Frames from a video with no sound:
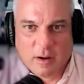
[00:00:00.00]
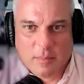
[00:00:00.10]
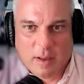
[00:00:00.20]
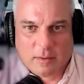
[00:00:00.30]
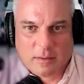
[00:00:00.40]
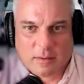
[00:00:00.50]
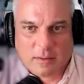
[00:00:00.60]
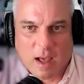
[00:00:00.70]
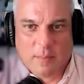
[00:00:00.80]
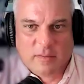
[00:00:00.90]
in there about
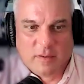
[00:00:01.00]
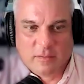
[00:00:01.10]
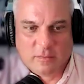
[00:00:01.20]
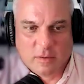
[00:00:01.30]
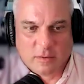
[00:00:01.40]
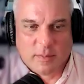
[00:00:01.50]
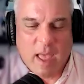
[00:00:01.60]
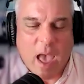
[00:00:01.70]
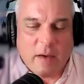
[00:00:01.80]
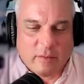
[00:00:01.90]
compensation structure,
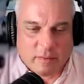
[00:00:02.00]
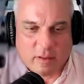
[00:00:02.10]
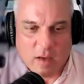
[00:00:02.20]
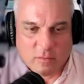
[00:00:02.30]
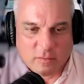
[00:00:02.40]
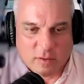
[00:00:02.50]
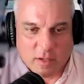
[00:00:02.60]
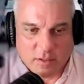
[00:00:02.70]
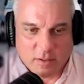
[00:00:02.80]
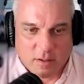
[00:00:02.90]
but having the
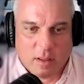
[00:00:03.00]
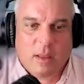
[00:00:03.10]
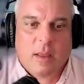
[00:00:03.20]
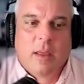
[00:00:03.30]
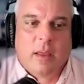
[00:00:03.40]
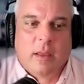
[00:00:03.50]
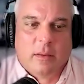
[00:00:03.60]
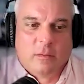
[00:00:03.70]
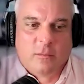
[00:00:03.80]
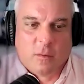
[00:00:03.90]
conversation
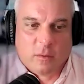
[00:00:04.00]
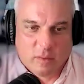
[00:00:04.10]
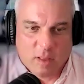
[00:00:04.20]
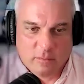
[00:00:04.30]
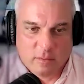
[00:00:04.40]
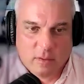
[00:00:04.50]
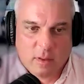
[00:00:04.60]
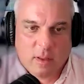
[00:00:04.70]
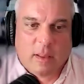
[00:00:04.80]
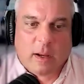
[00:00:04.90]
is first level.
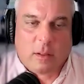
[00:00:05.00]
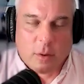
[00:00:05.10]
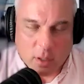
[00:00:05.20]
Like